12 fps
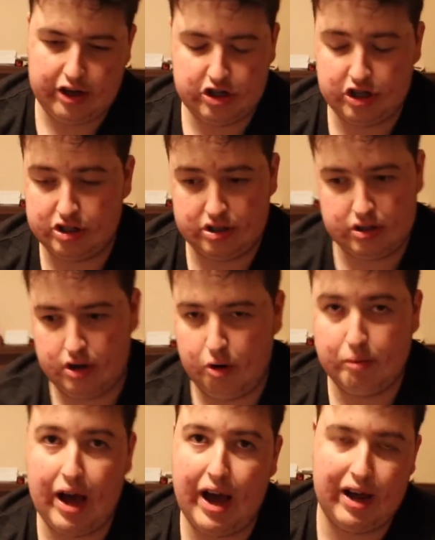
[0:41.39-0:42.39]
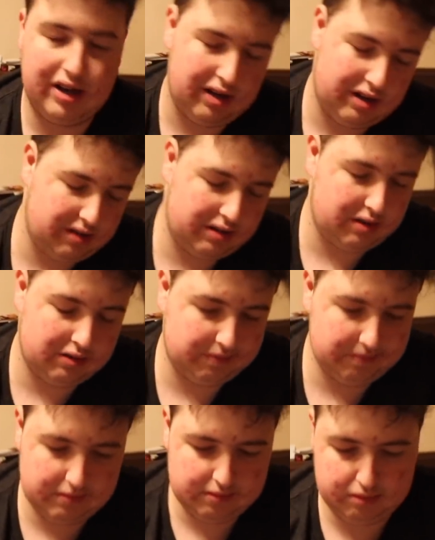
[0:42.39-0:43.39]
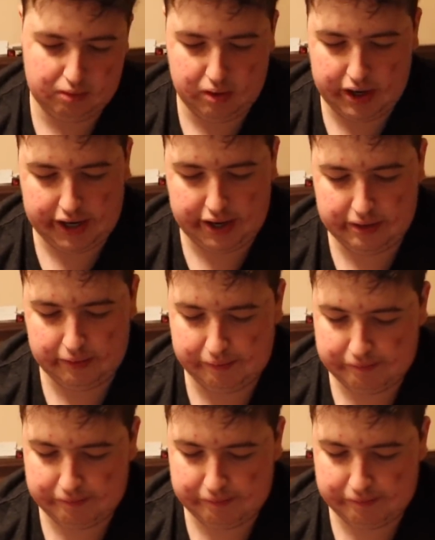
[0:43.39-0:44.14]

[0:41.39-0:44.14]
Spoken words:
It's just so bad, and what can I do?